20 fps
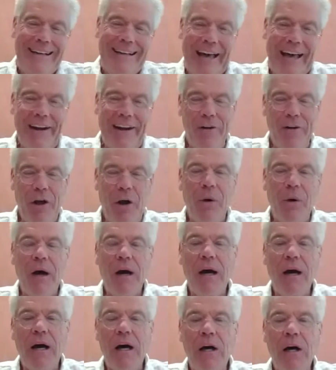I don't know.
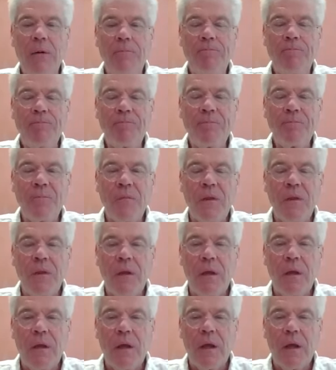Um,
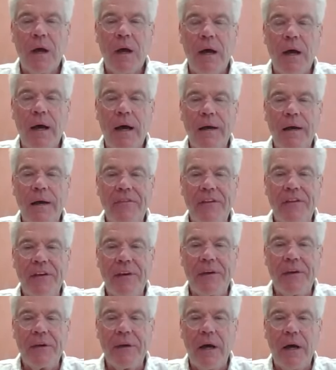I, I
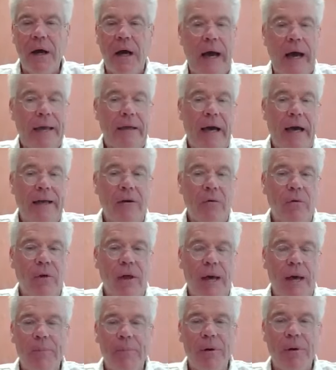think I, I don't
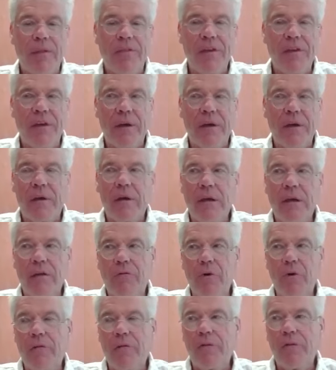happen to think if
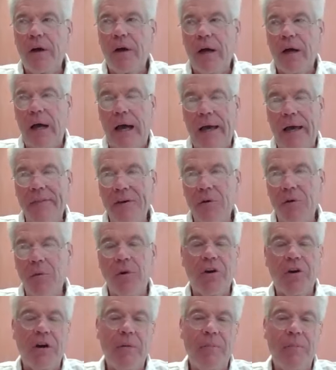if I think
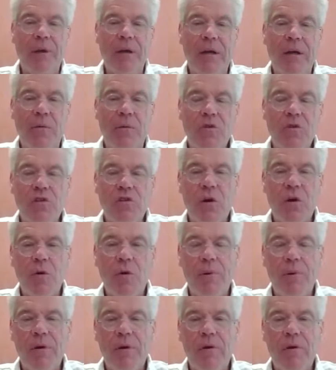we're going to be in a
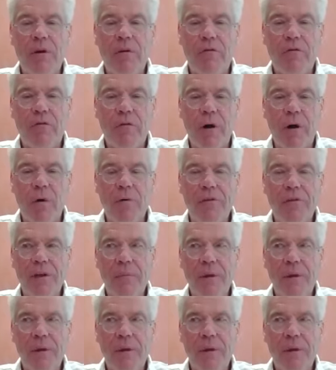slower period of growth.